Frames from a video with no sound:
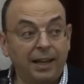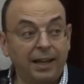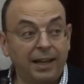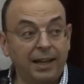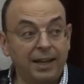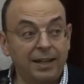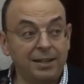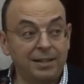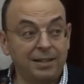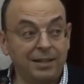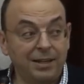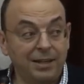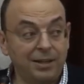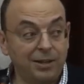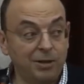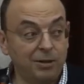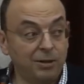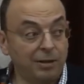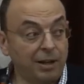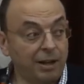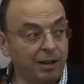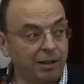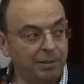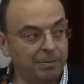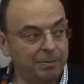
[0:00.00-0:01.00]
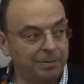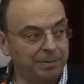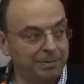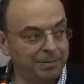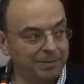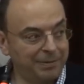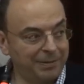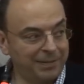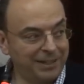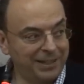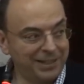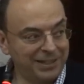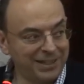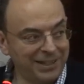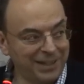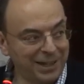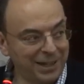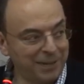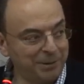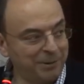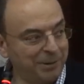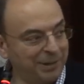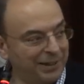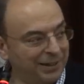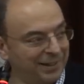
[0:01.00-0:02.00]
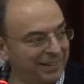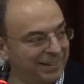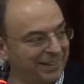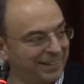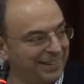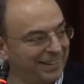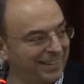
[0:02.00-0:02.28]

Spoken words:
I see you up. There is another one.